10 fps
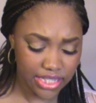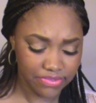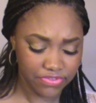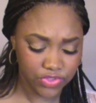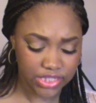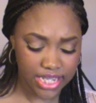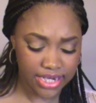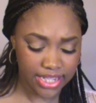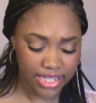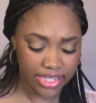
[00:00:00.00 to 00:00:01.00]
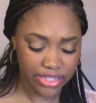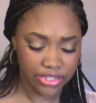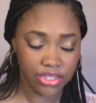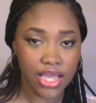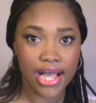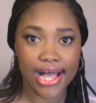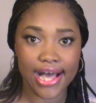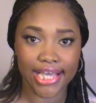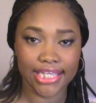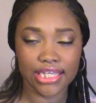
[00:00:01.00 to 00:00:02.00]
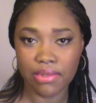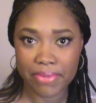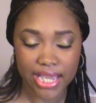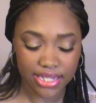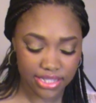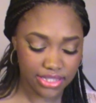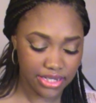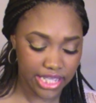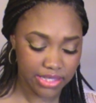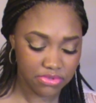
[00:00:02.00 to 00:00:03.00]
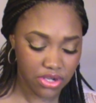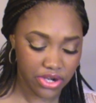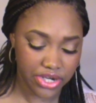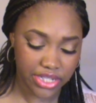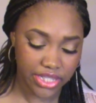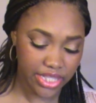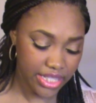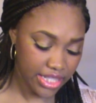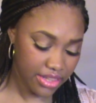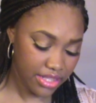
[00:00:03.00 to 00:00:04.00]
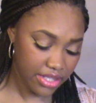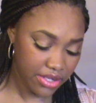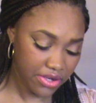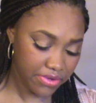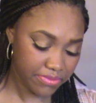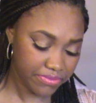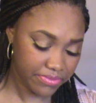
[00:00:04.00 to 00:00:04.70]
if it's not a high-end palette, the names aren't in there.